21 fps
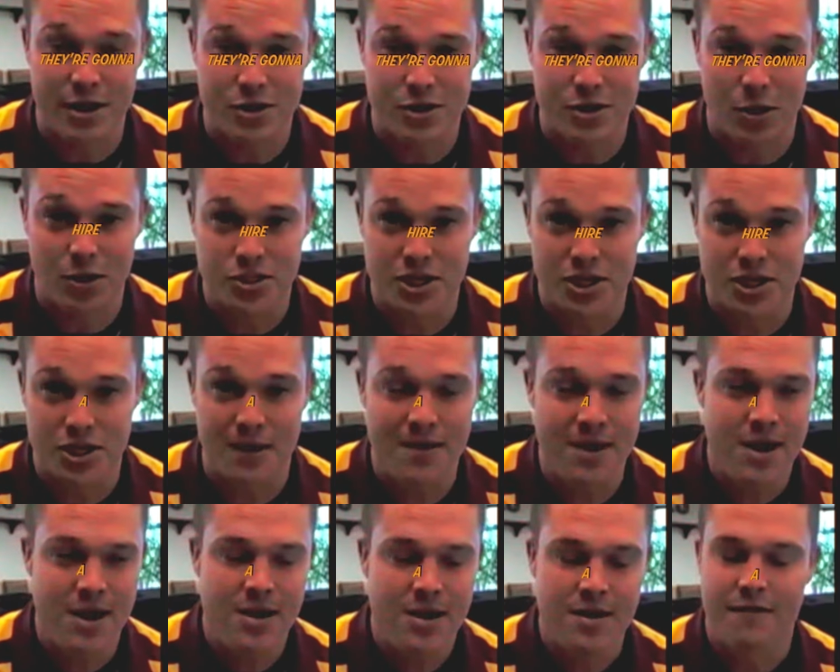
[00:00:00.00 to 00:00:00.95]
They're going to hire
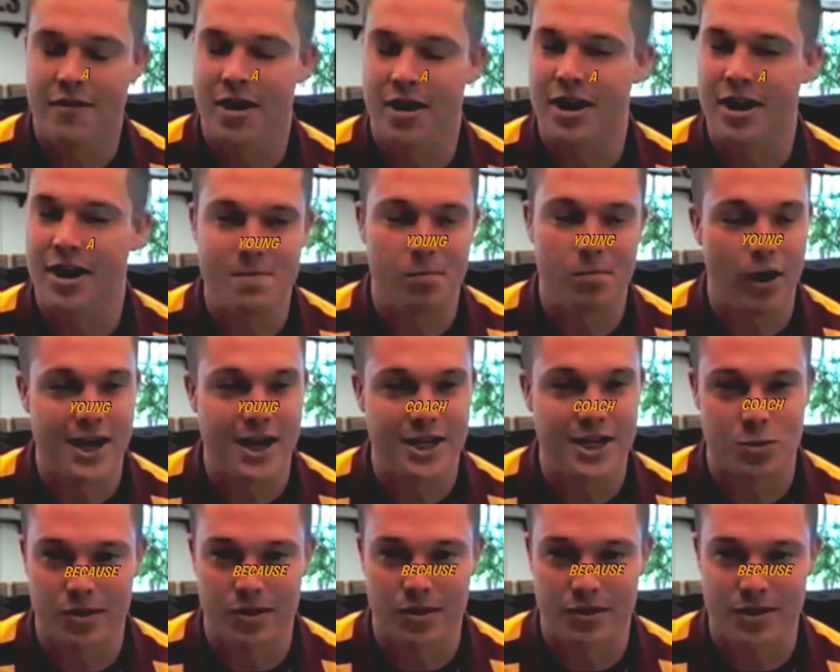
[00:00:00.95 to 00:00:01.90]
a young
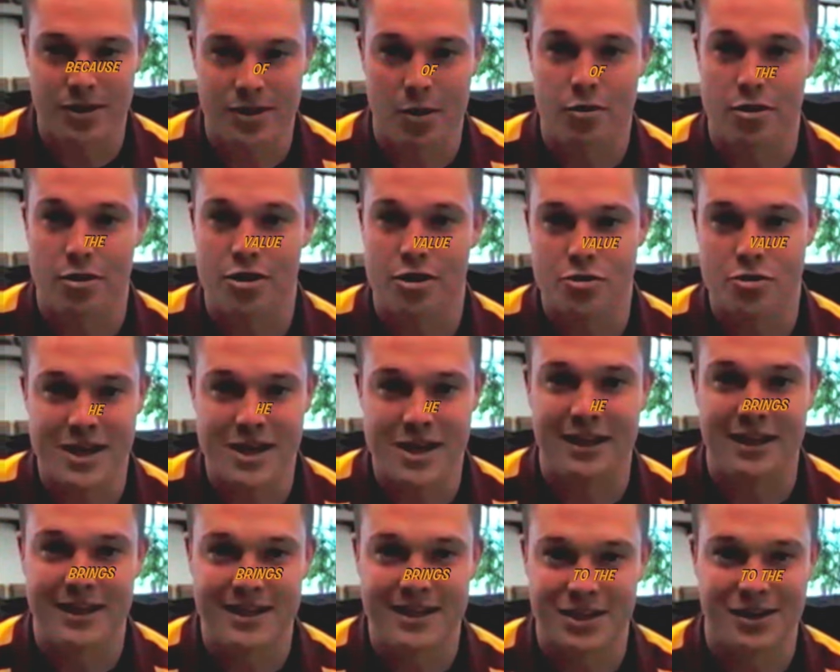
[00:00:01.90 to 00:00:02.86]
coach because of the value he
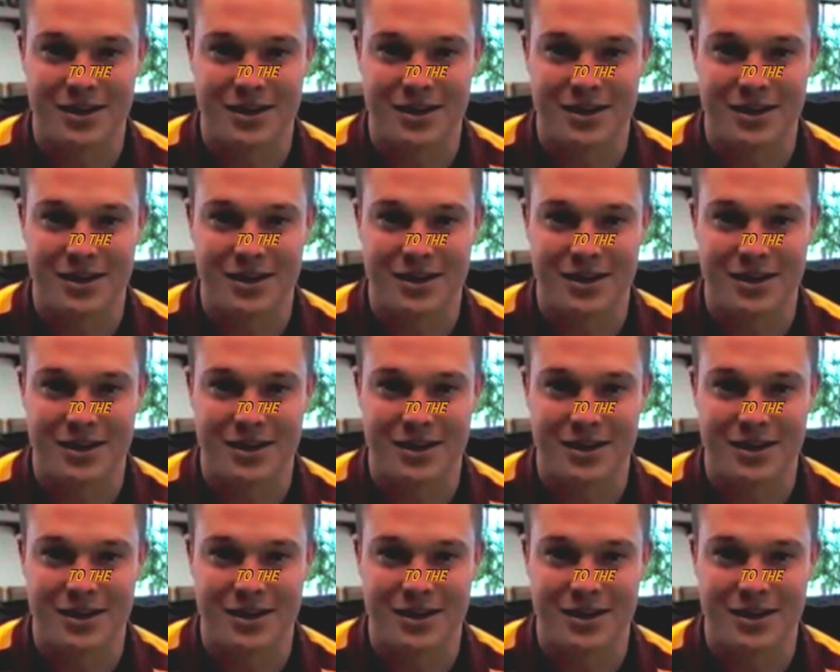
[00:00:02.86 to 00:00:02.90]
brings